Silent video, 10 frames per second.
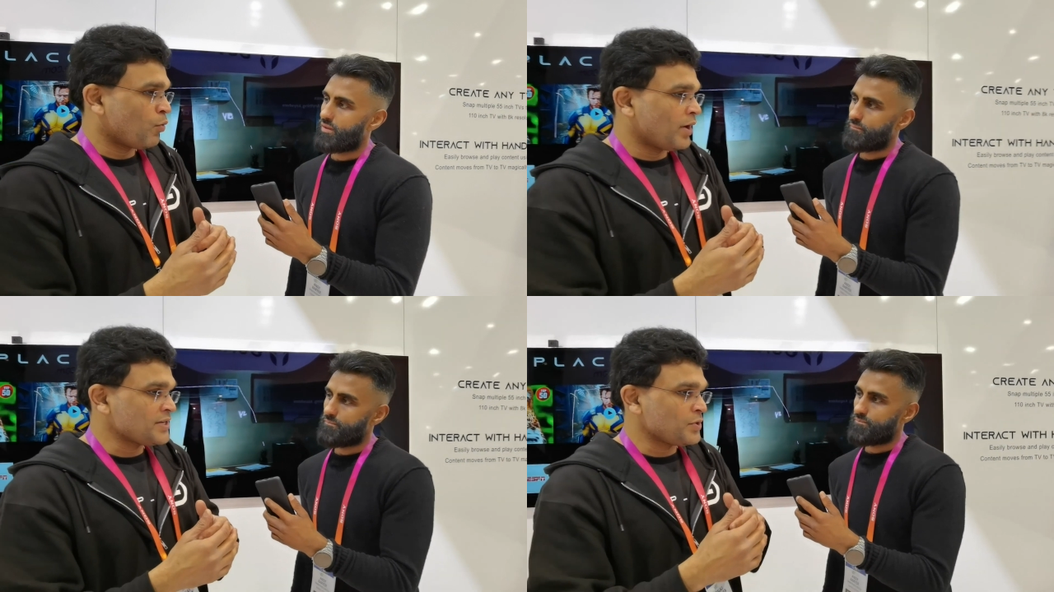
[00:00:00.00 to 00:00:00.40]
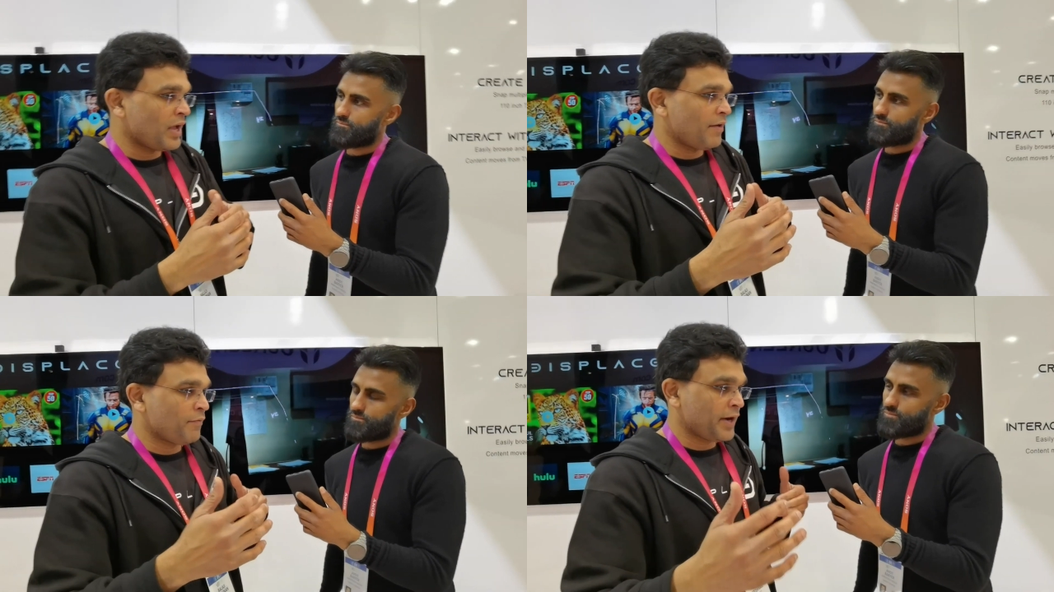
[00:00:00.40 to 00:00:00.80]
Speaker 1: once you
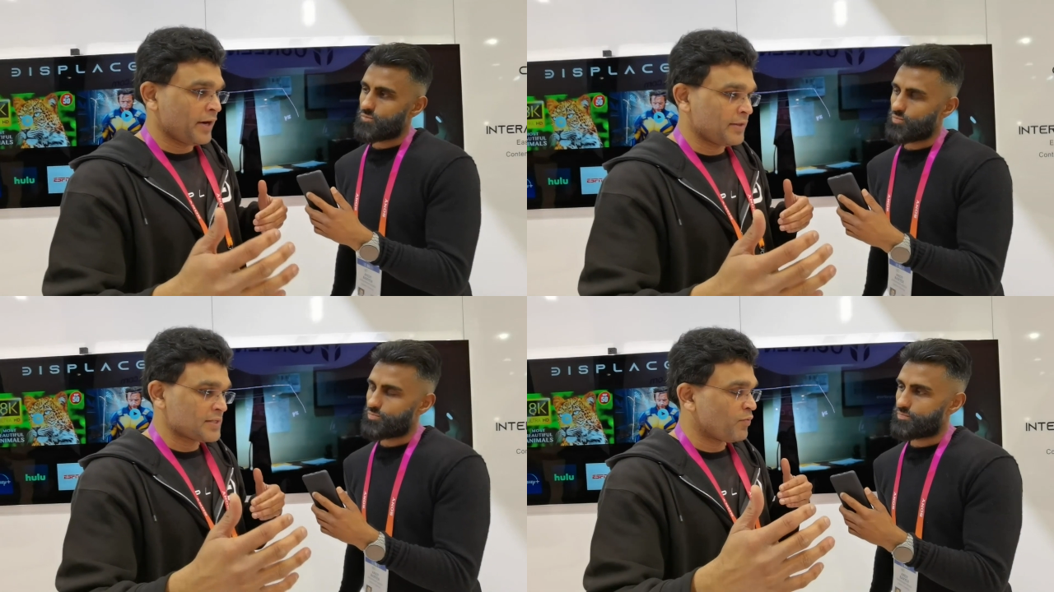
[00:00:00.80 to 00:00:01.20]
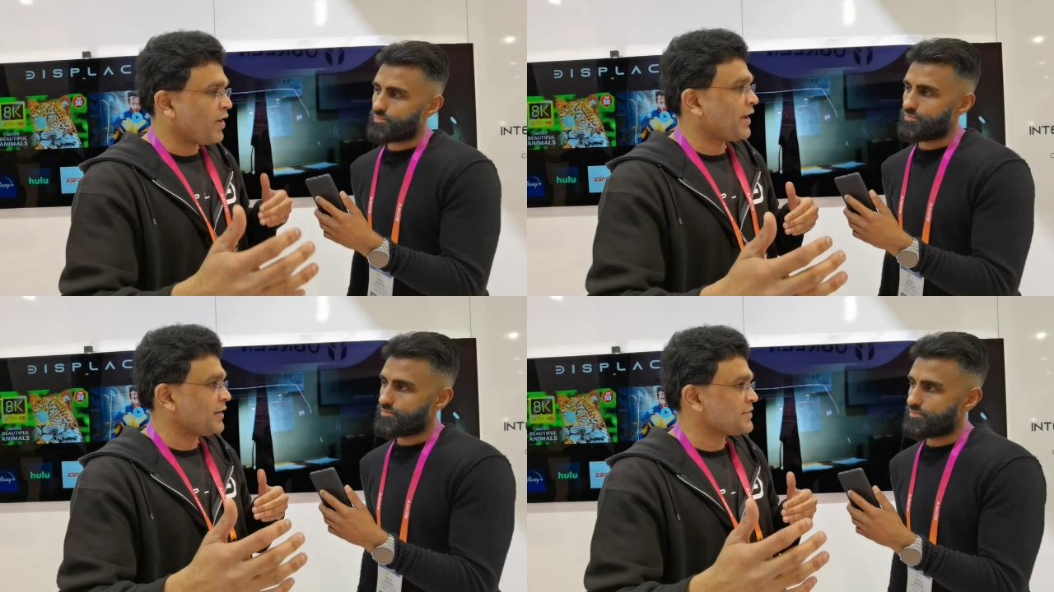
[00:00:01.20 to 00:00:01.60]
have created this
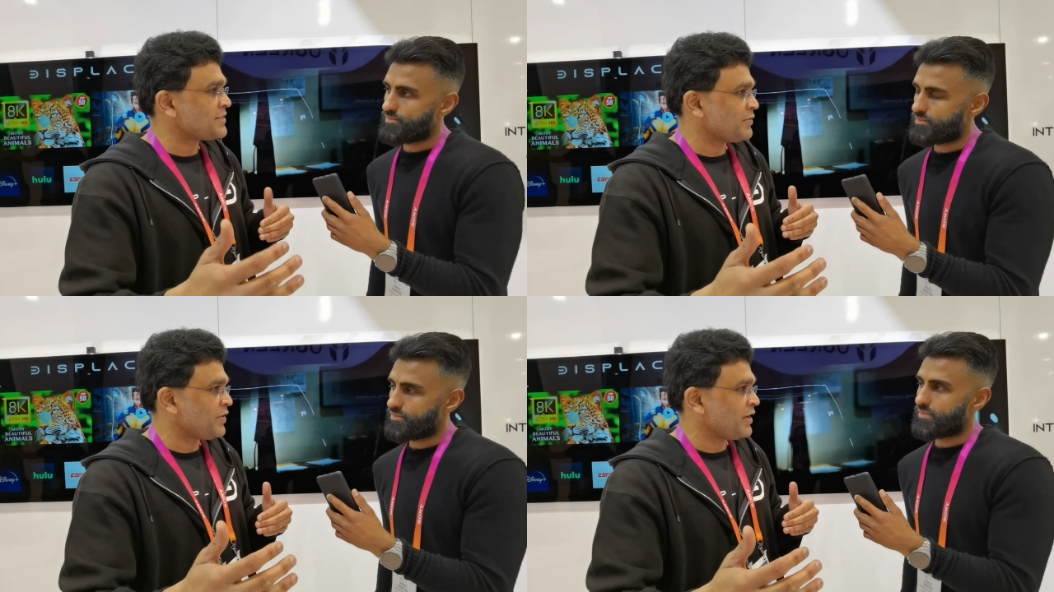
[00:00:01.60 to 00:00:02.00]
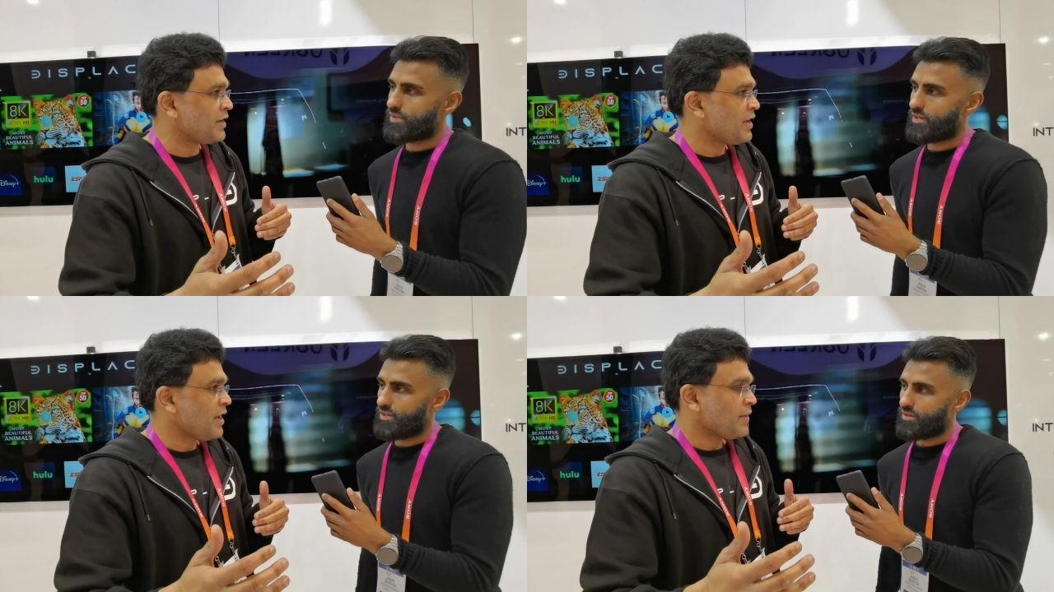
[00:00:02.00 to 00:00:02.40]
wireless
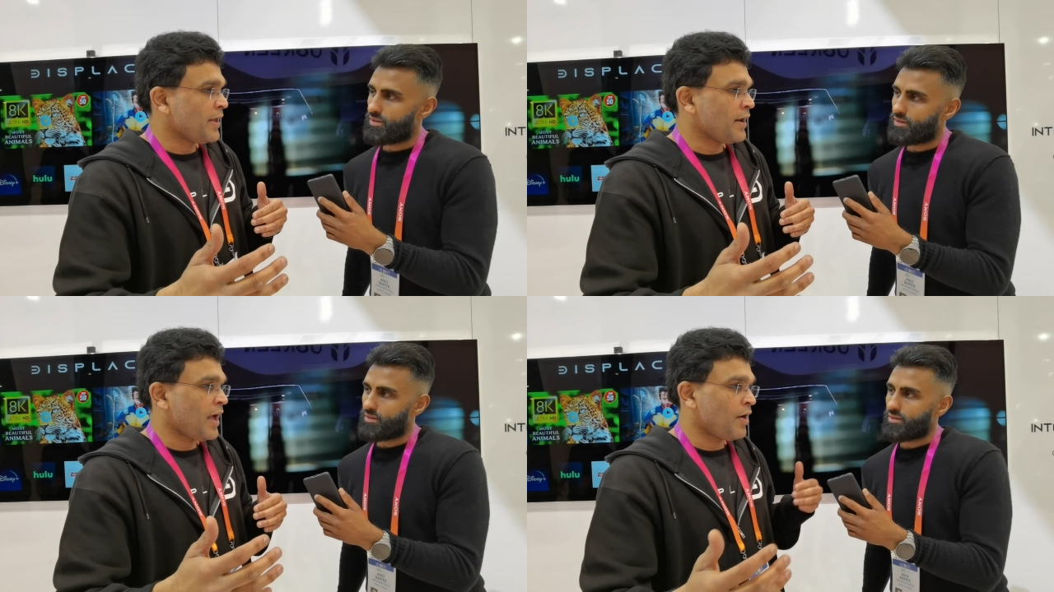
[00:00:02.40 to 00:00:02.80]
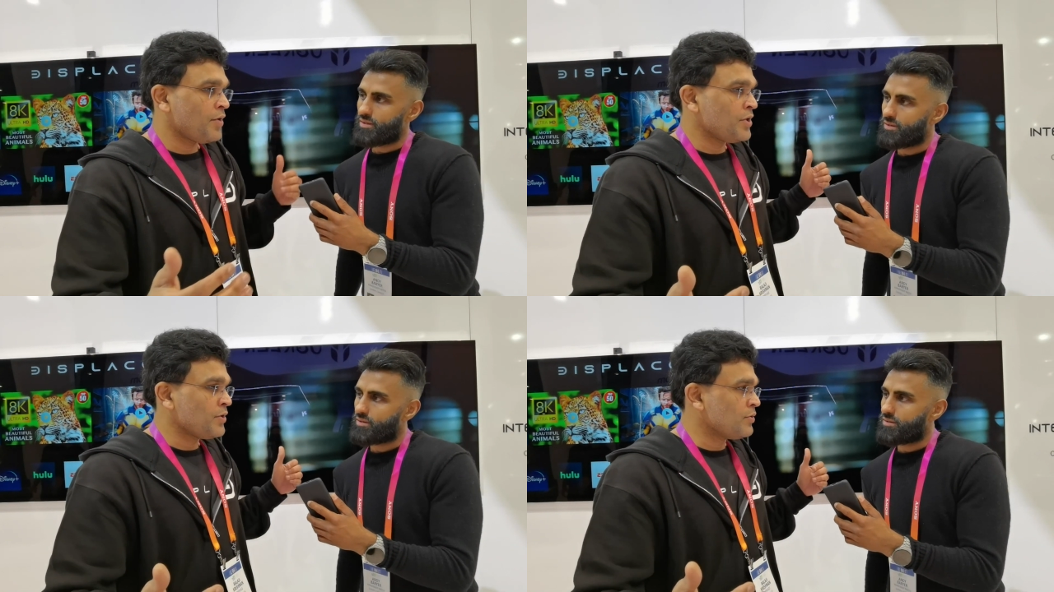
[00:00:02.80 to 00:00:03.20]
TV, then
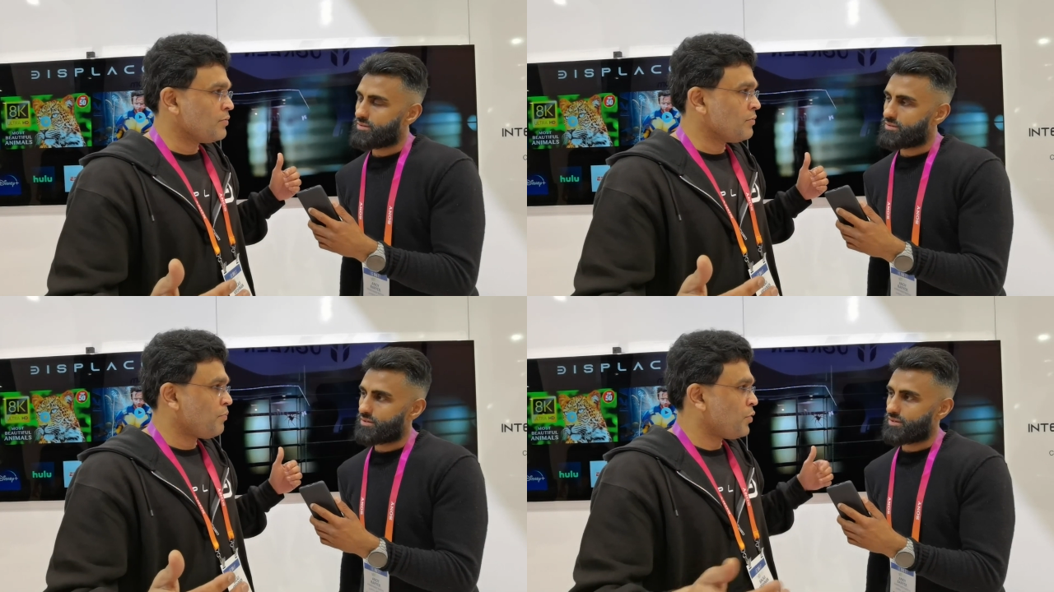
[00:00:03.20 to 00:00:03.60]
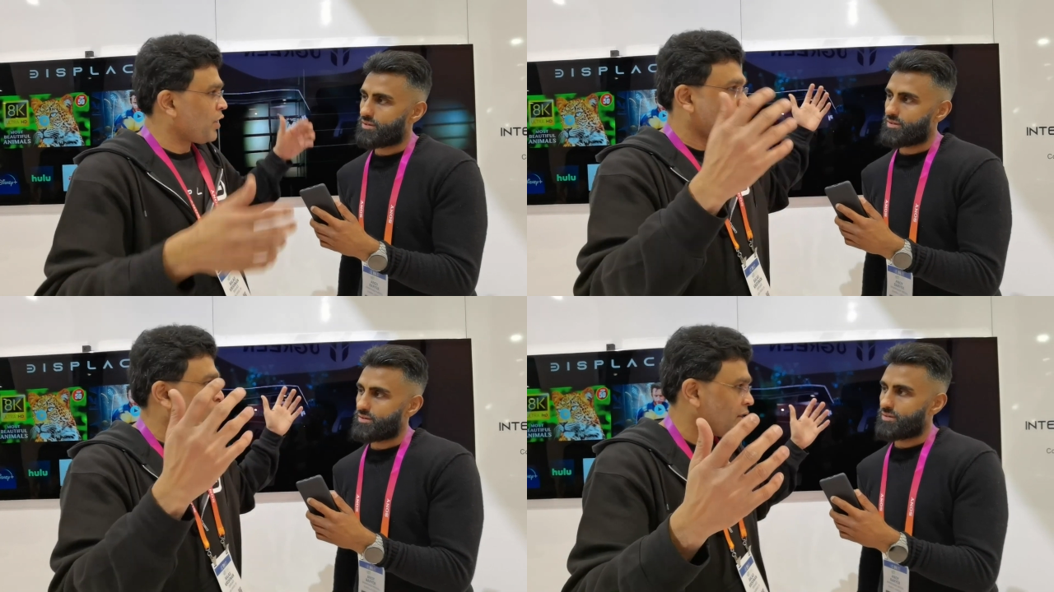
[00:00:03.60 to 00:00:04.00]
how do you put
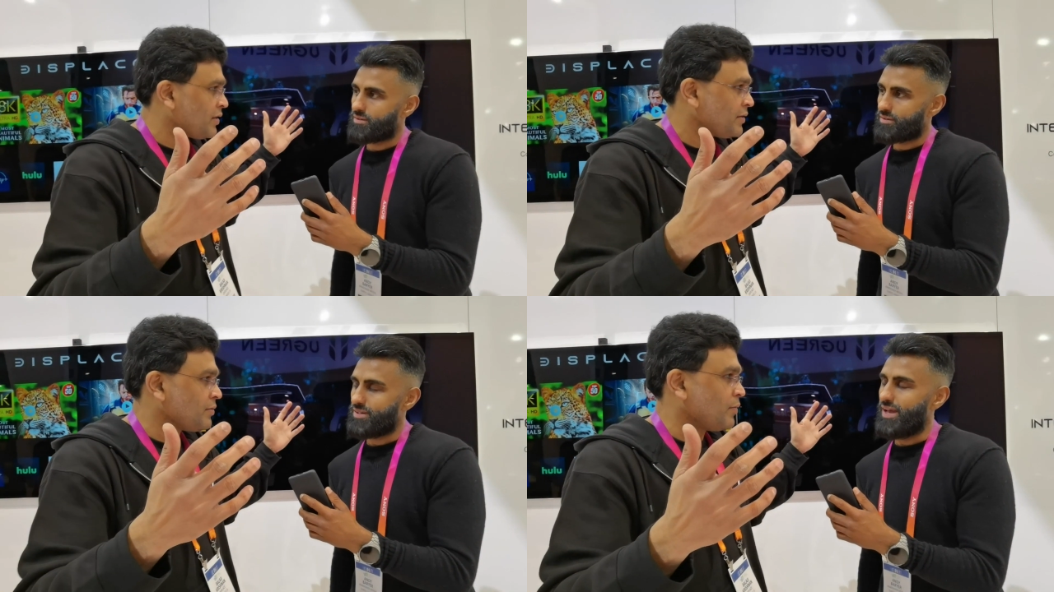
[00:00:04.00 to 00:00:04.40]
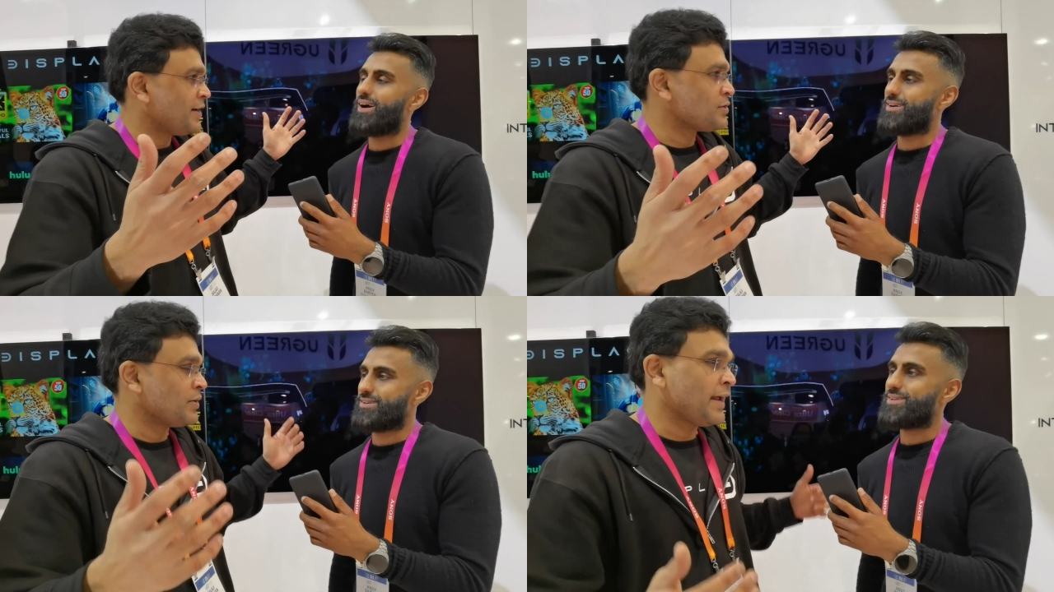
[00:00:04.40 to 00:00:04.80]
on the wall? Yeah.
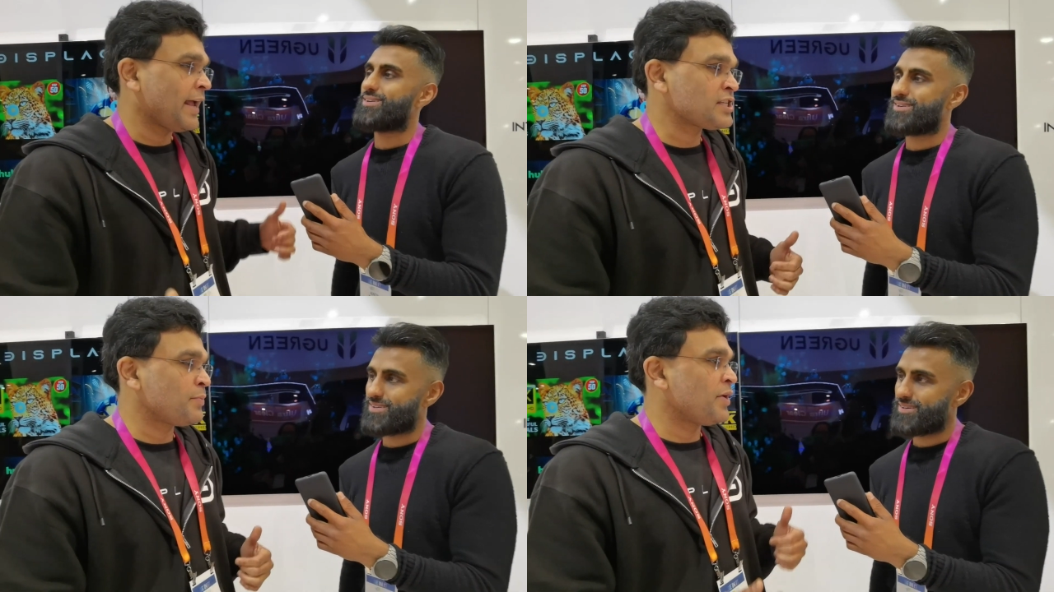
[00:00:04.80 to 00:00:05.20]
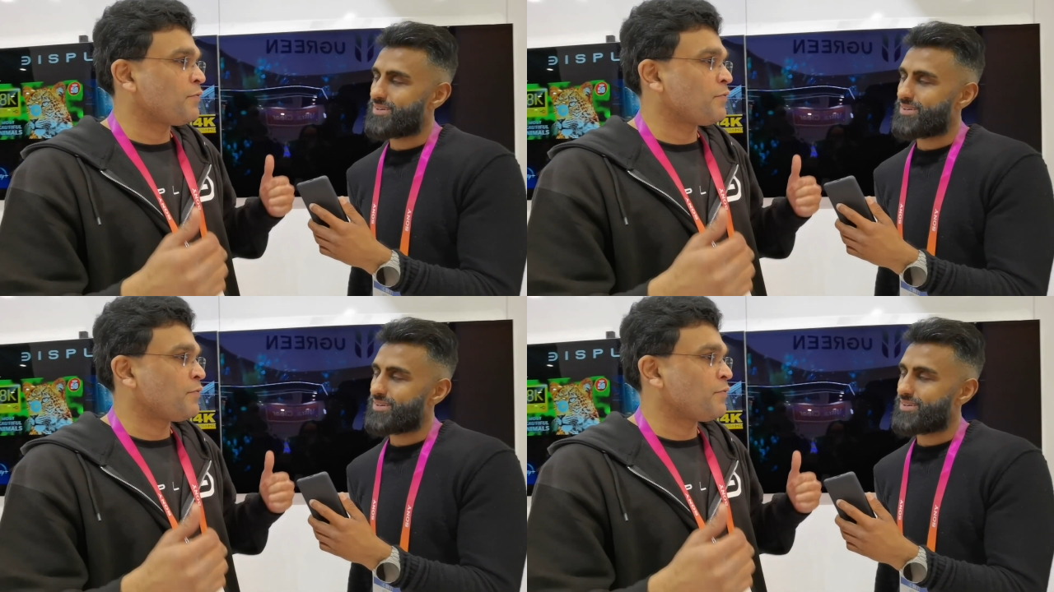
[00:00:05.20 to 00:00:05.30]
Right. So it has to be